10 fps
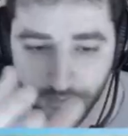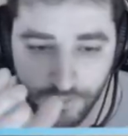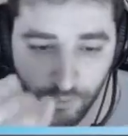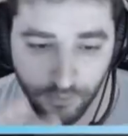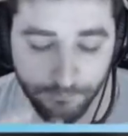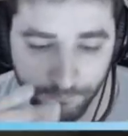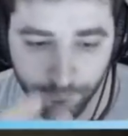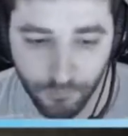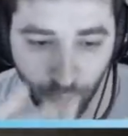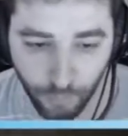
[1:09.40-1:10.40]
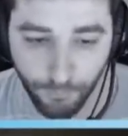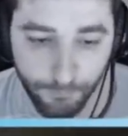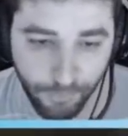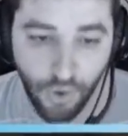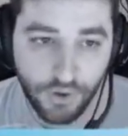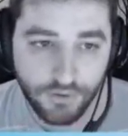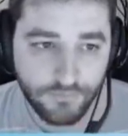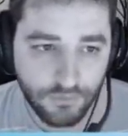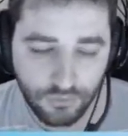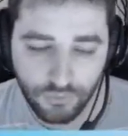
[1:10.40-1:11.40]
you were born
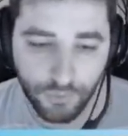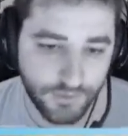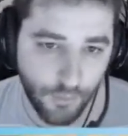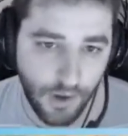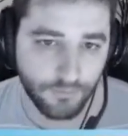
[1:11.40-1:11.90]
during the round.